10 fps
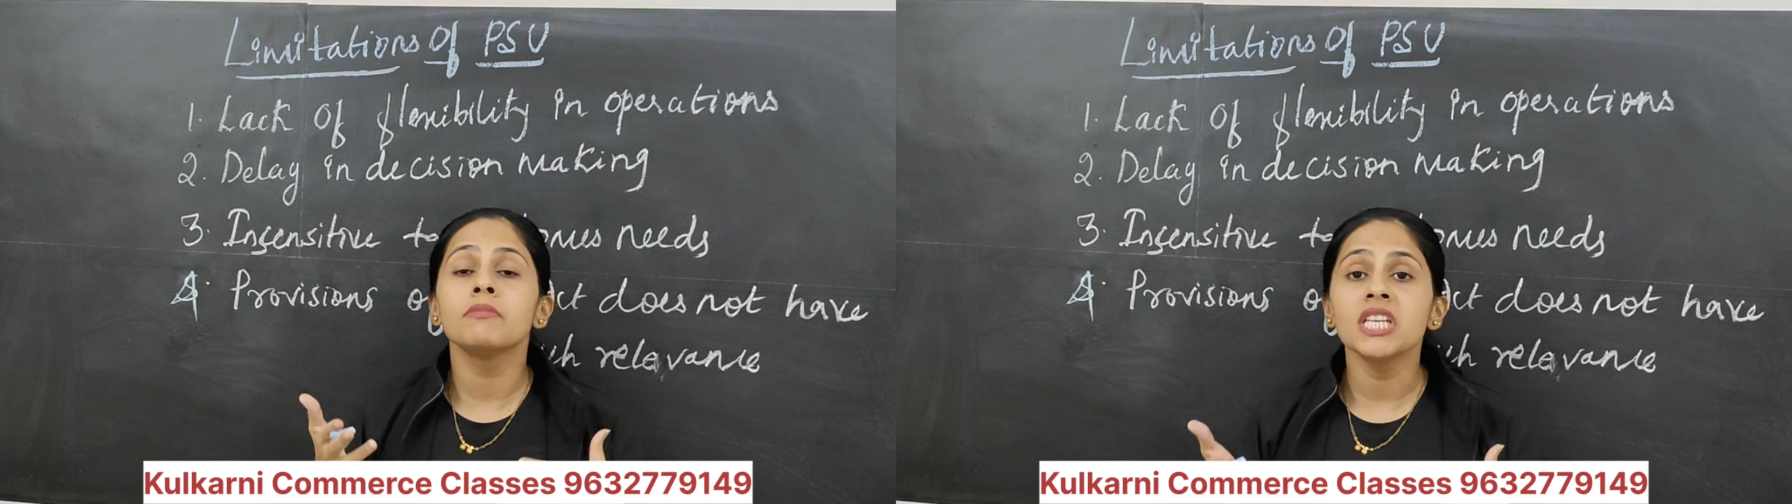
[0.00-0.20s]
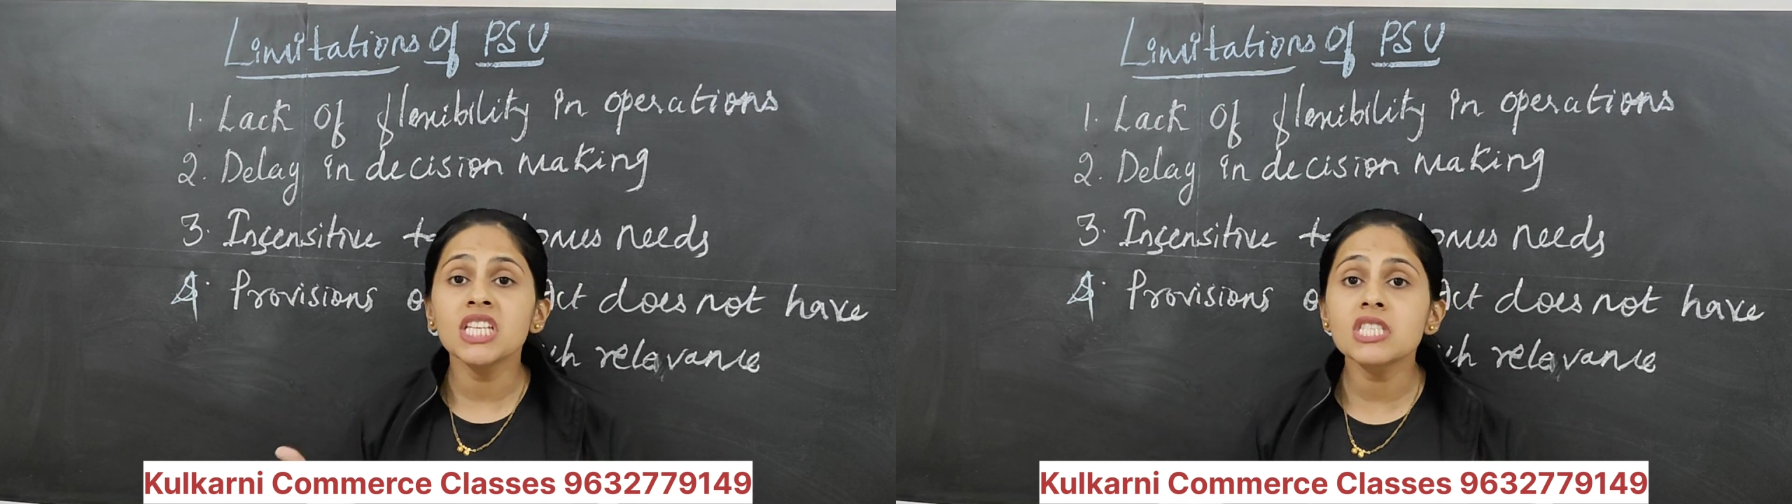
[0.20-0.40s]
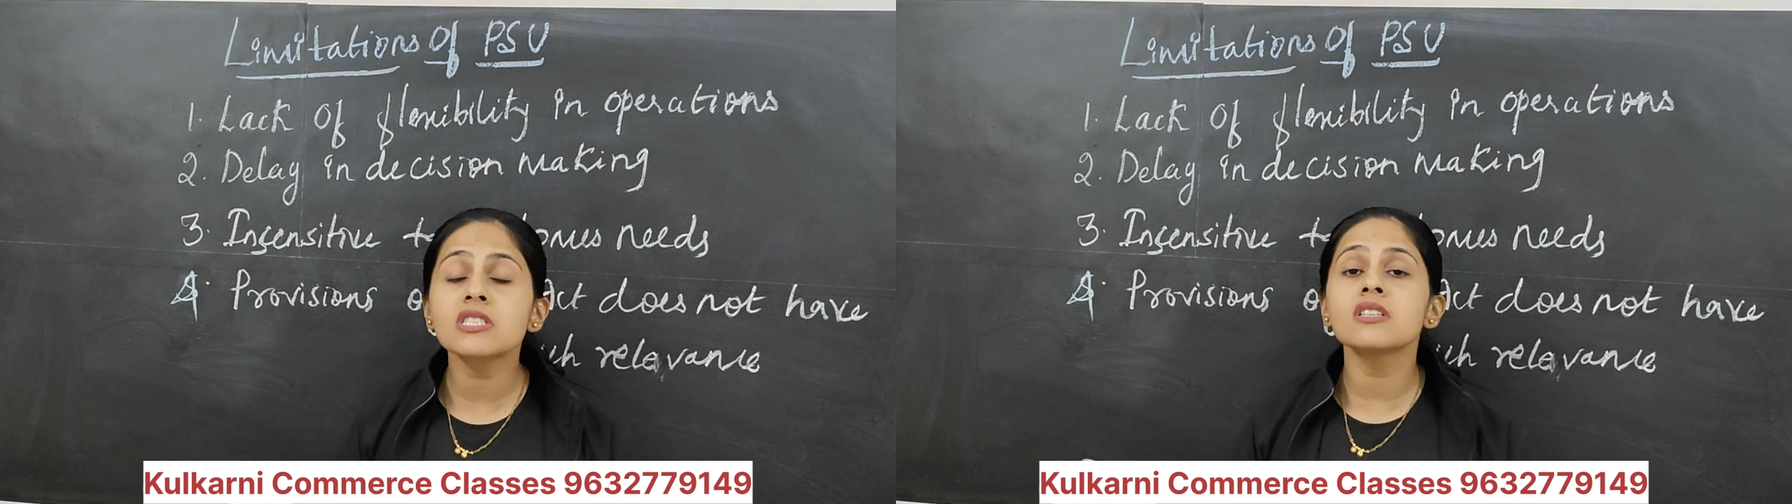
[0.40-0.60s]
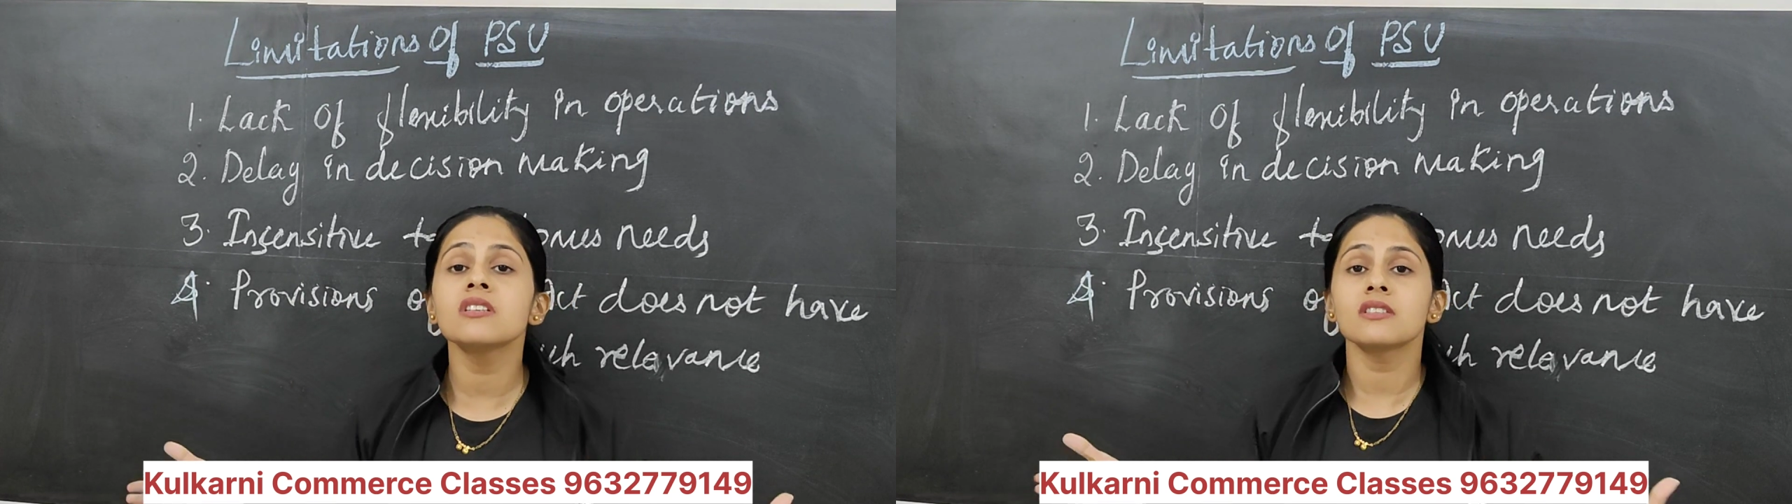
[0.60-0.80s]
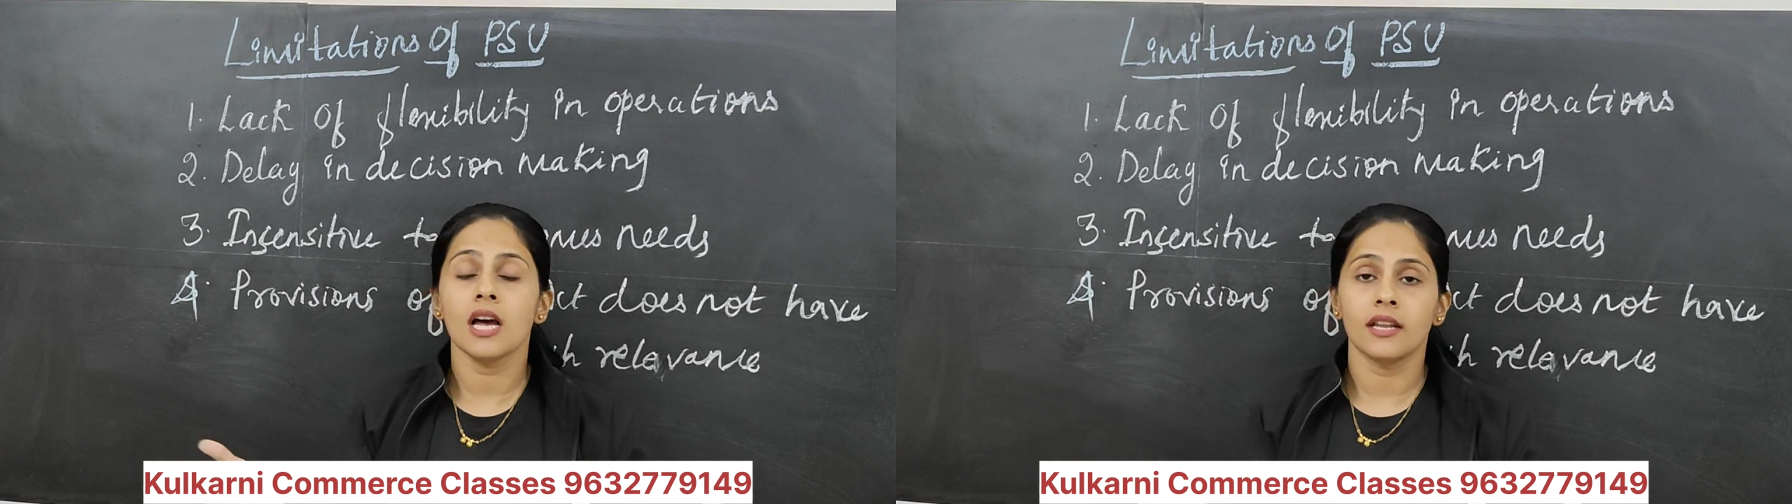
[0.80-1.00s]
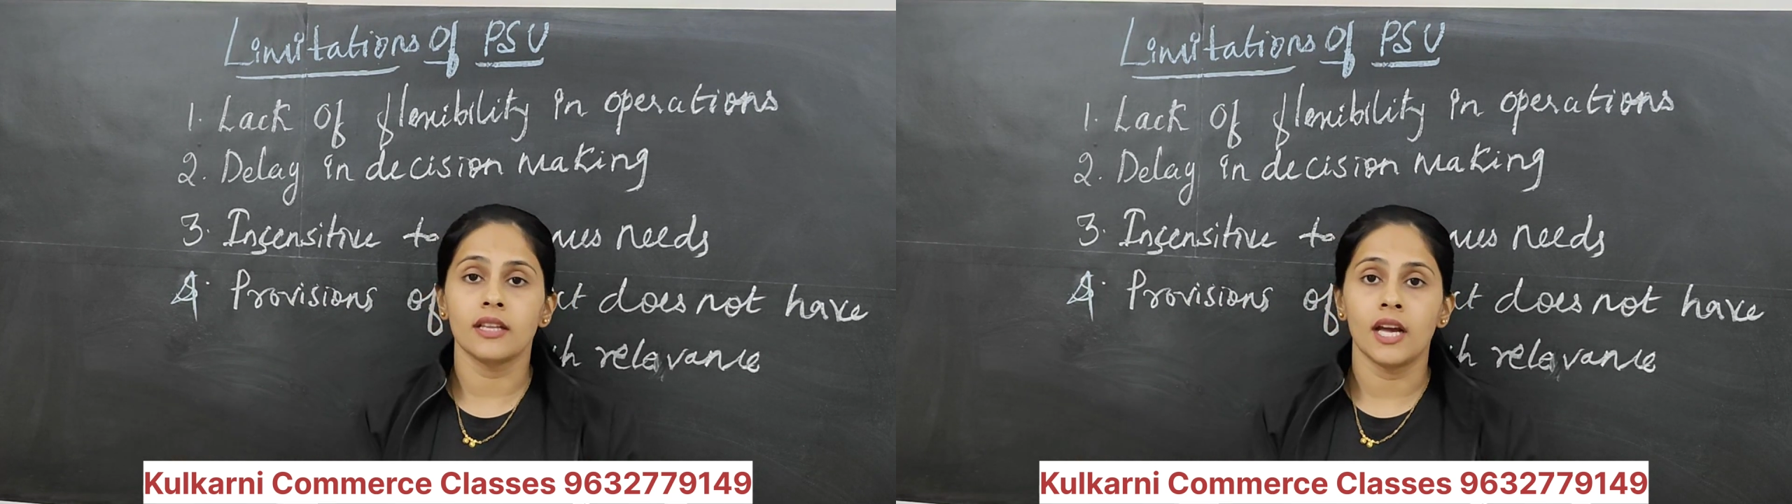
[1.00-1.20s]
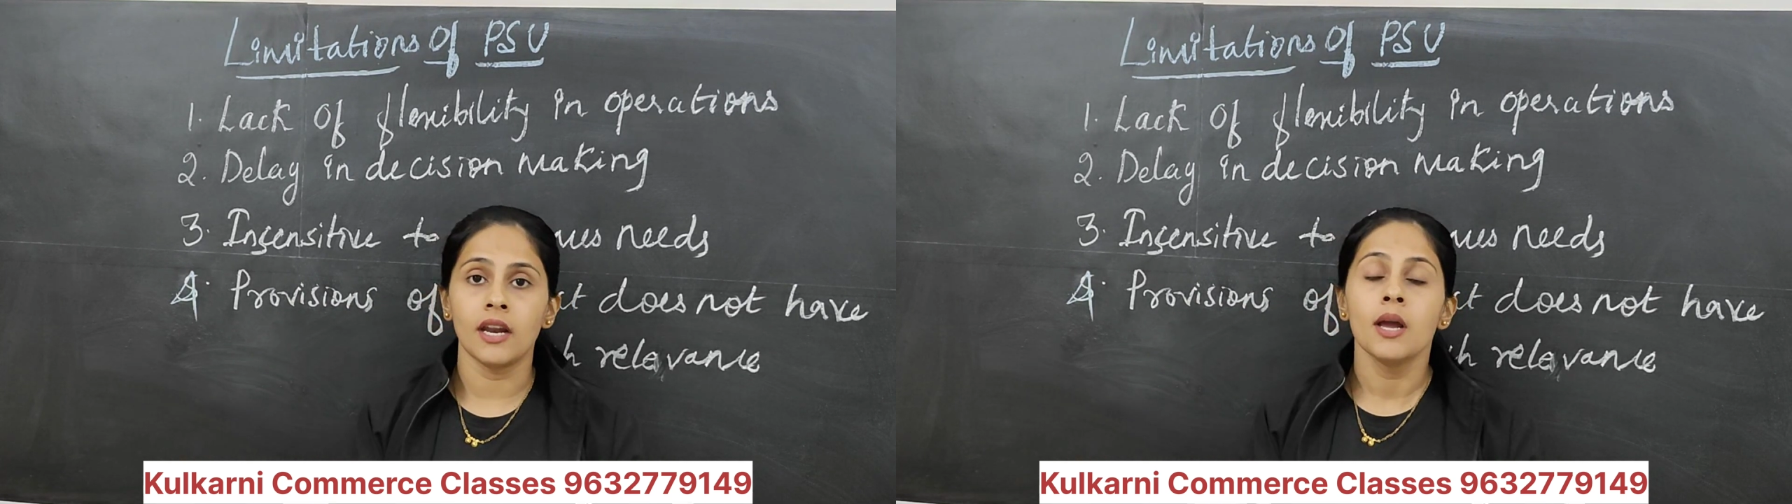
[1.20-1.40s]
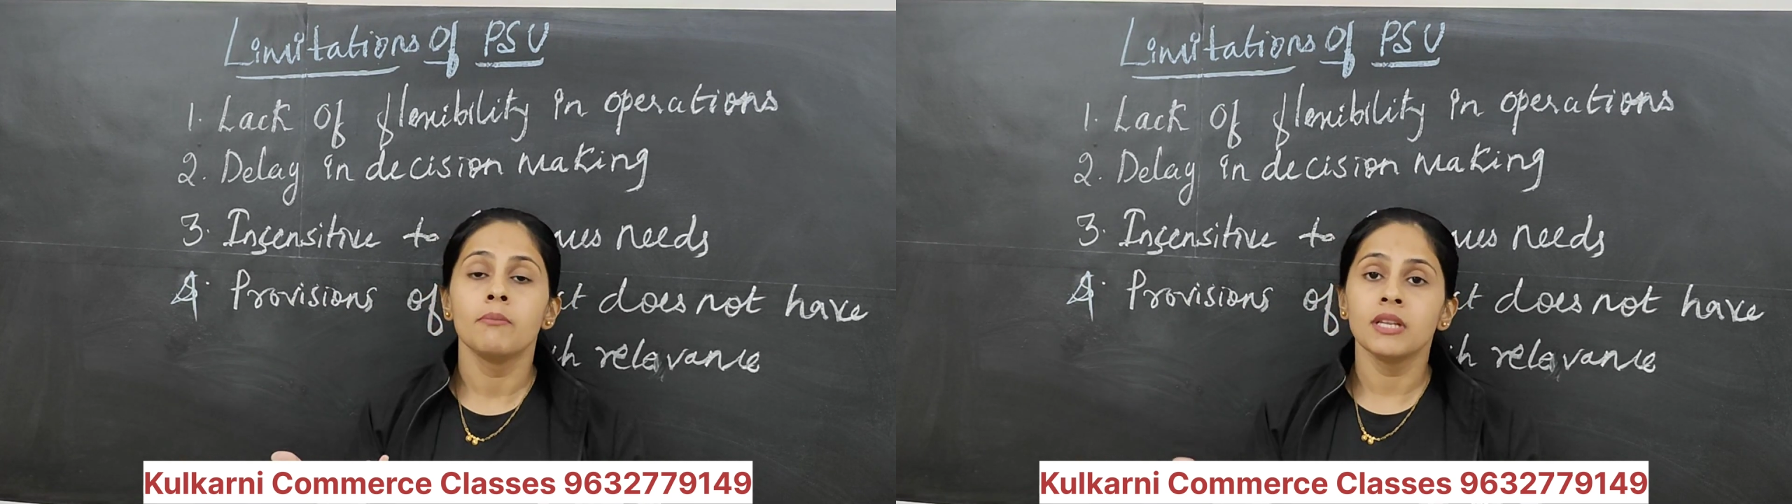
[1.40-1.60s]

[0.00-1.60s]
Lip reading: ministries are there.